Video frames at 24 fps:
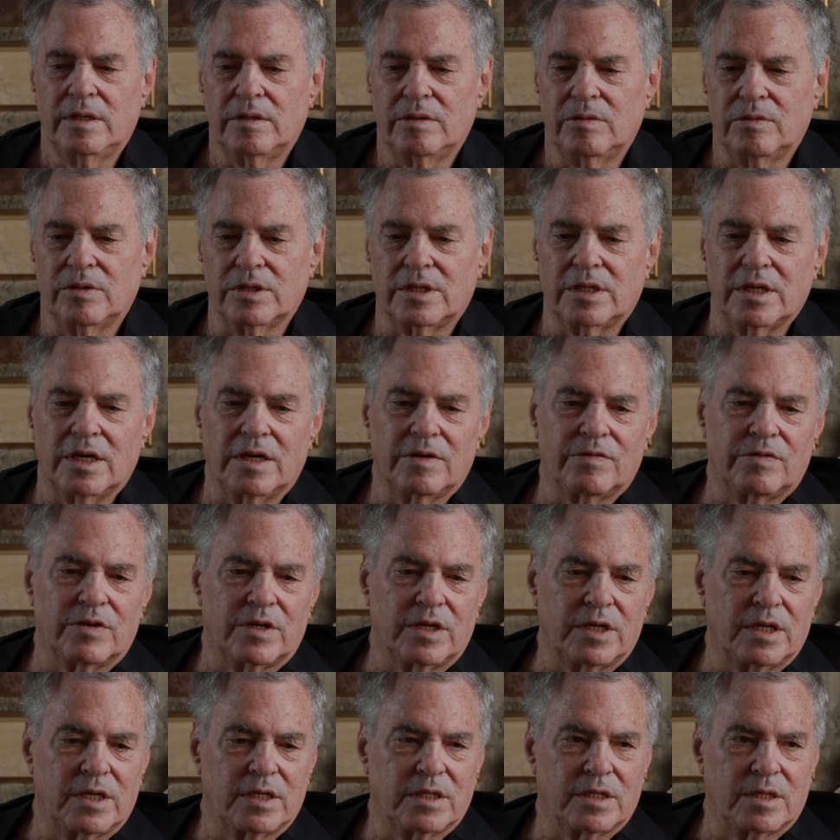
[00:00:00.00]
whatever
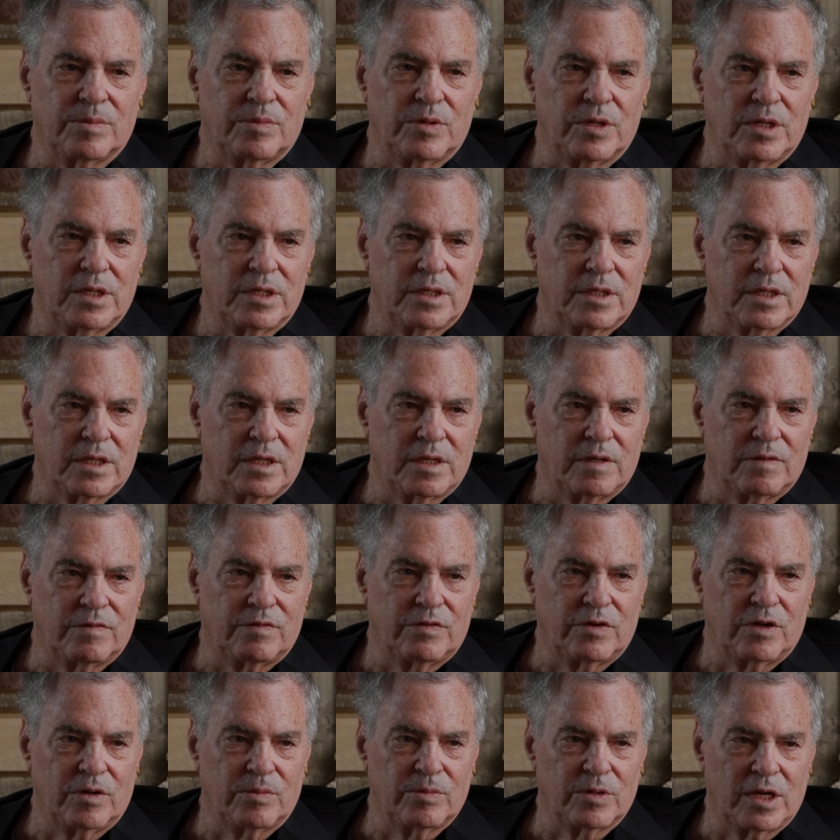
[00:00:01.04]
is the political
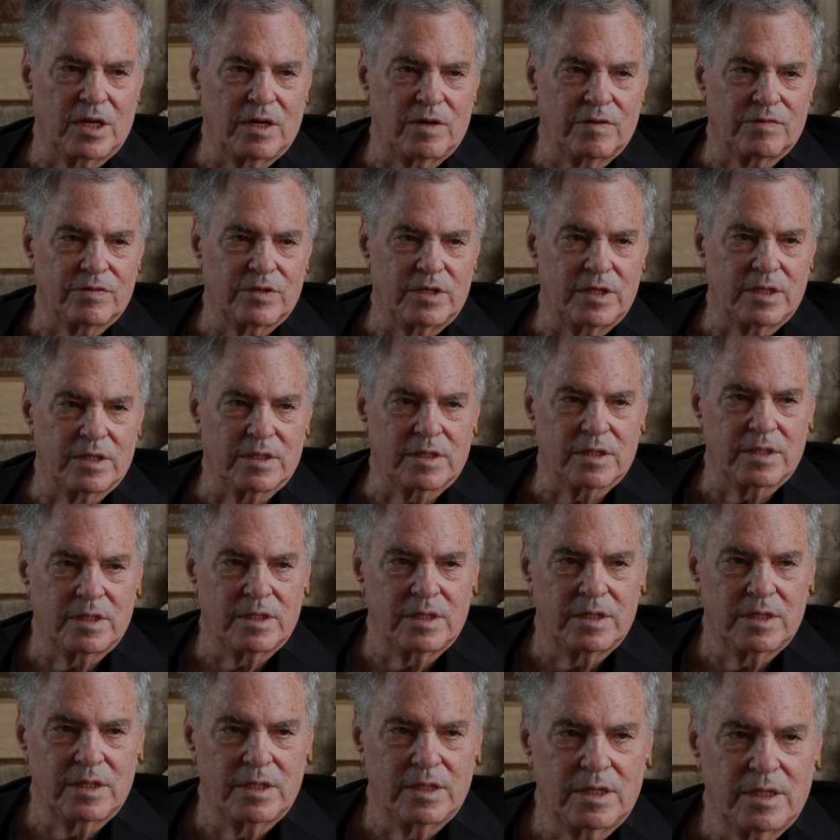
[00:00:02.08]
formula of this.
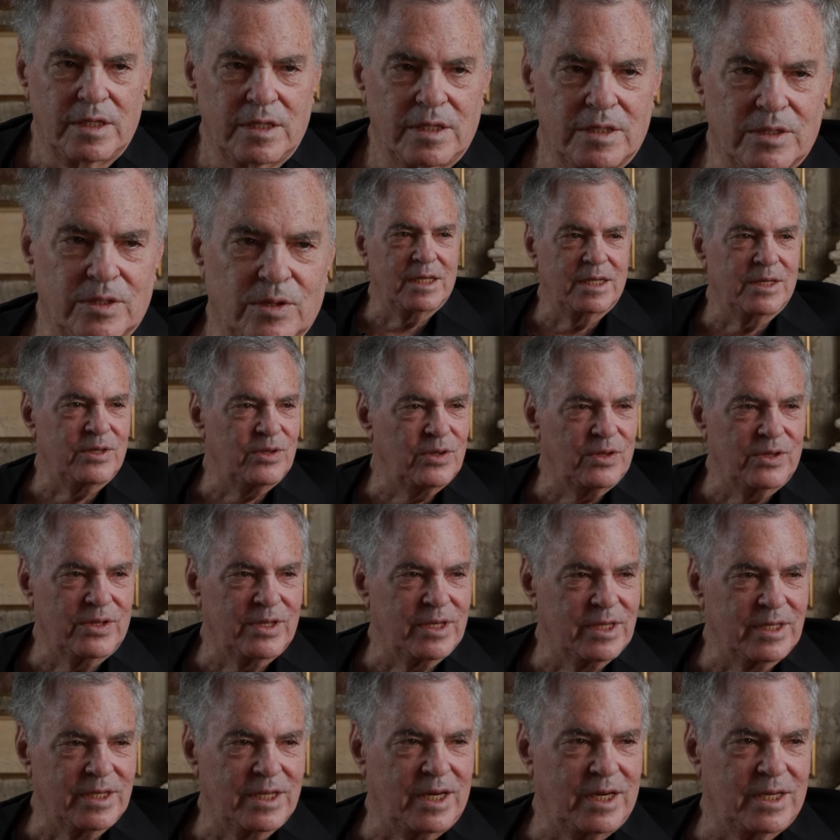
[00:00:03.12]
So I don't
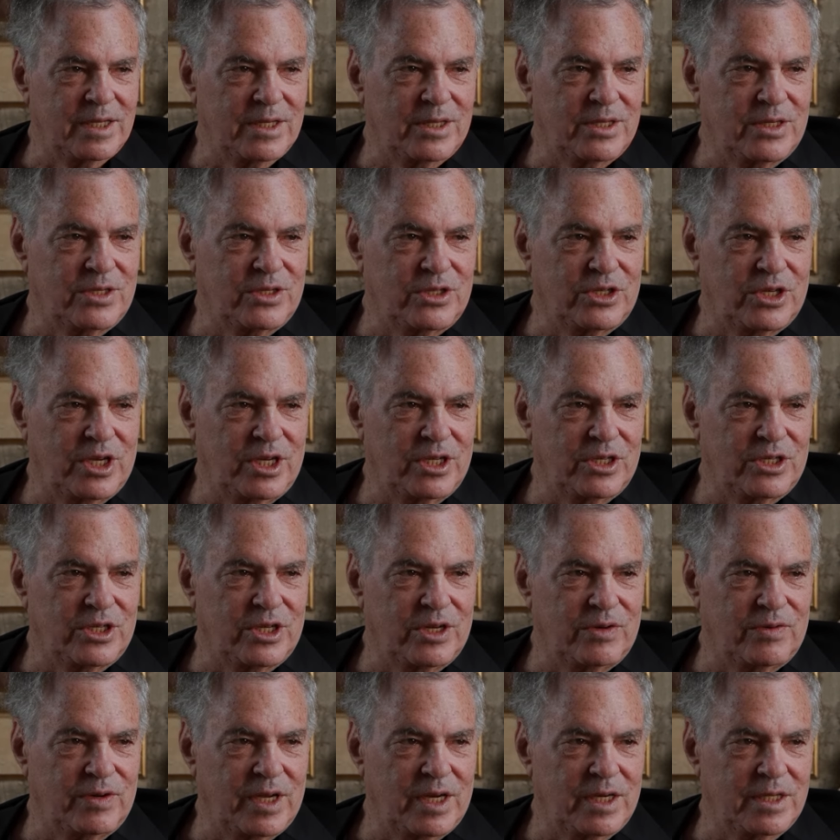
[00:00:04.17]
think the arts change
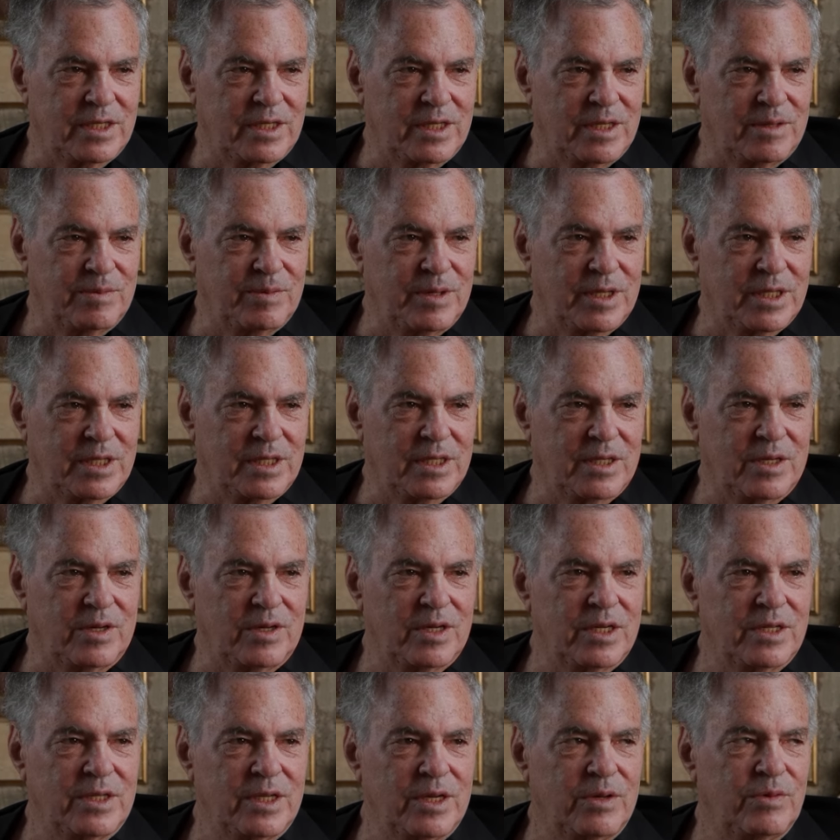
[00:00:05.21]
the reality, but the
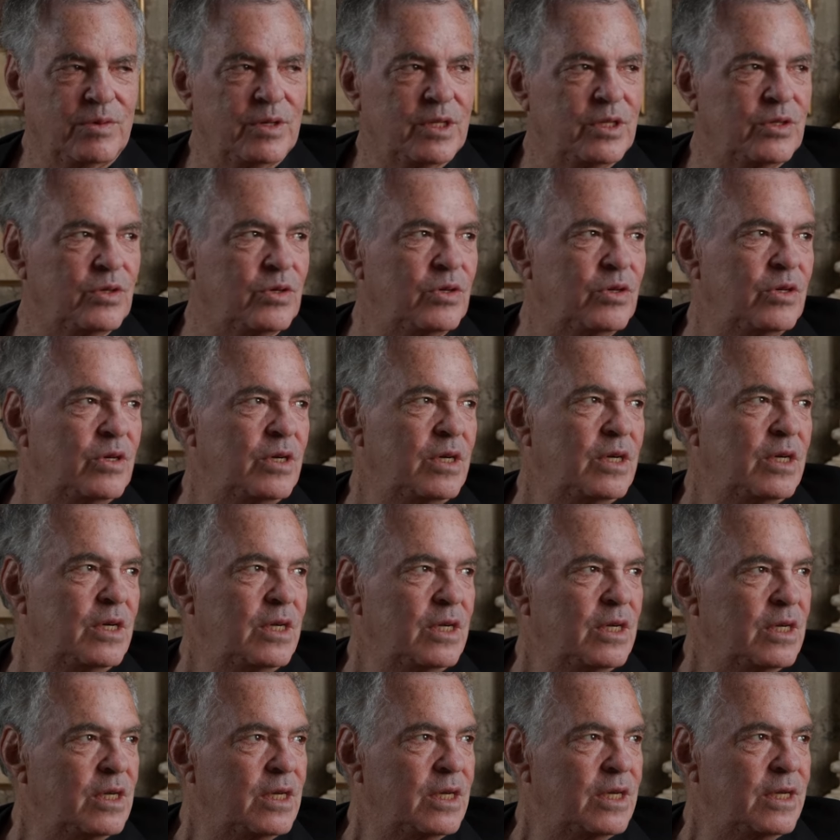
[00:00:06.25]
only thing we do
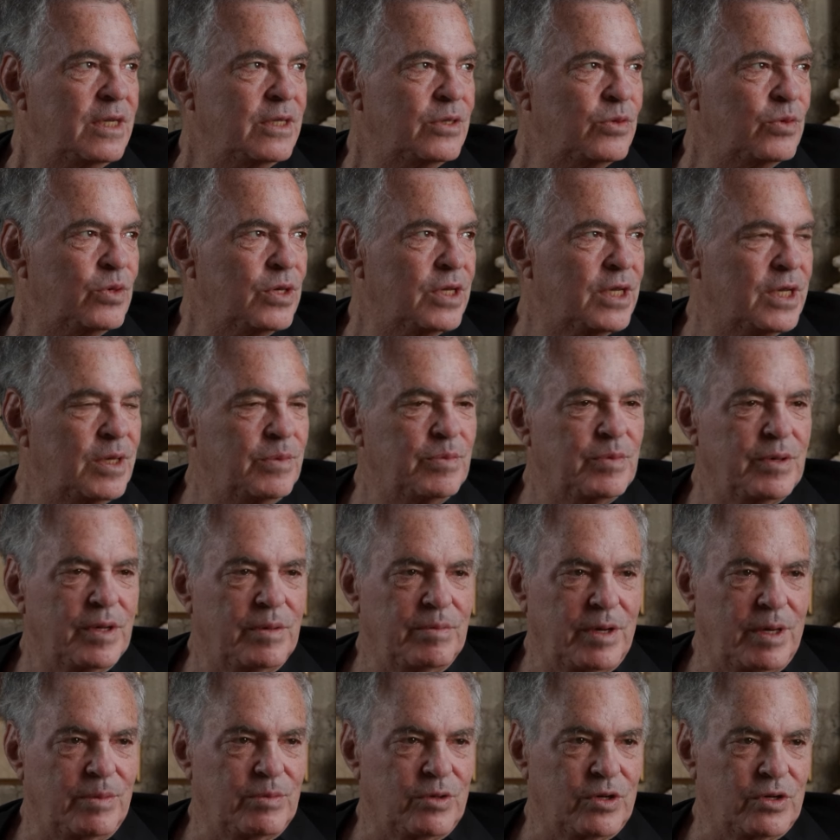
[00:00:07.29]
is we keep a
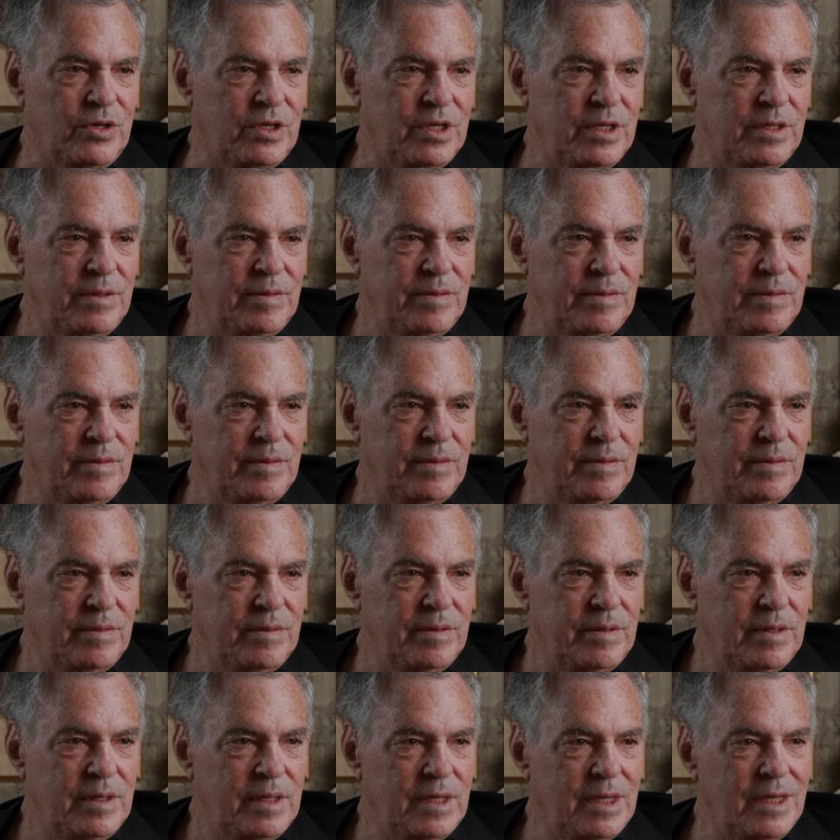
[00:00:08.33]
memory. Mm-hmm.
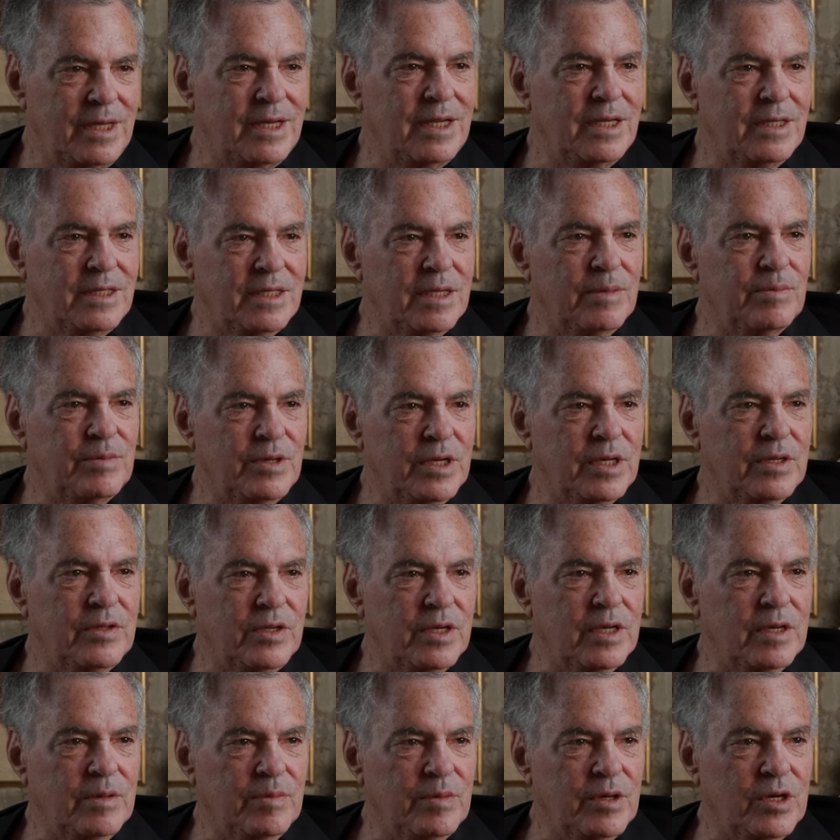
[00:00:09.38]
And it's a big
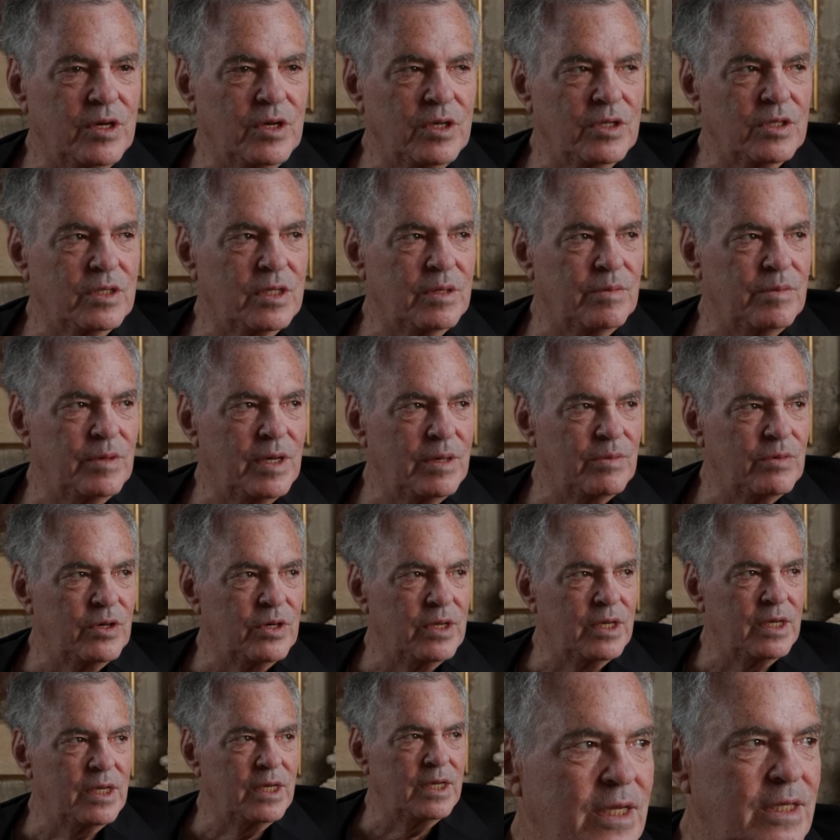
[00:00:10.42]
thing, because the
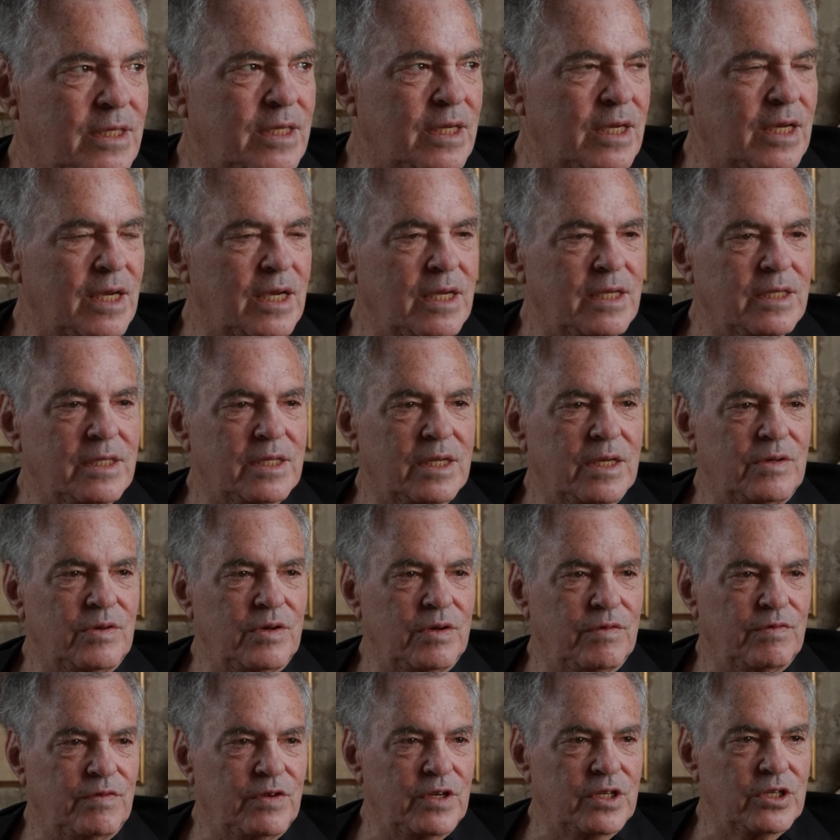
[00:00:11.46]
memory is against a
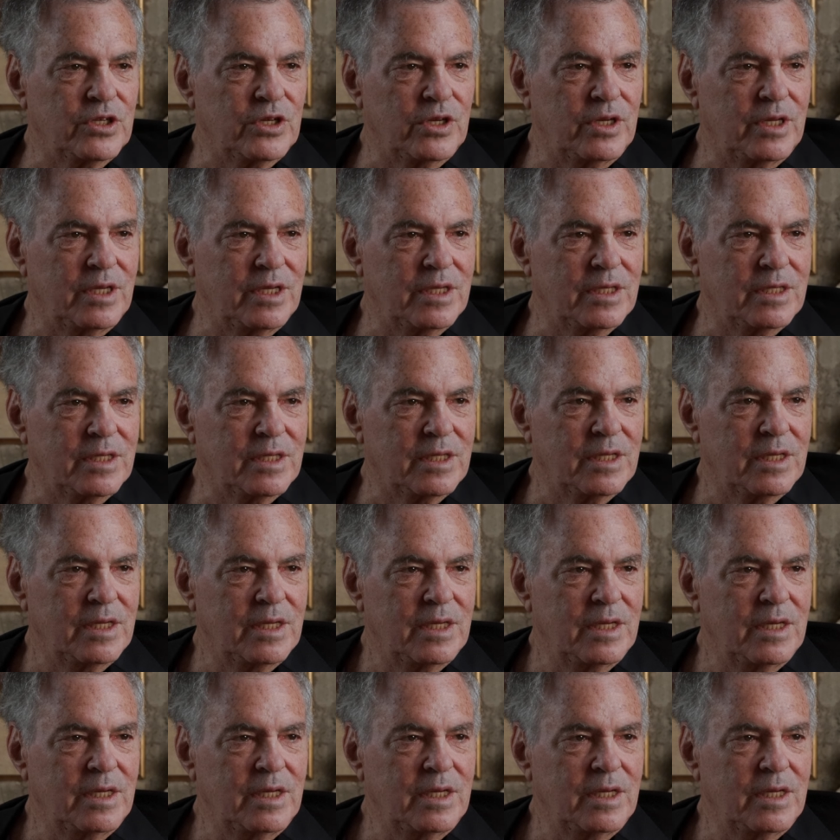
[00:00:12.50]
revisionist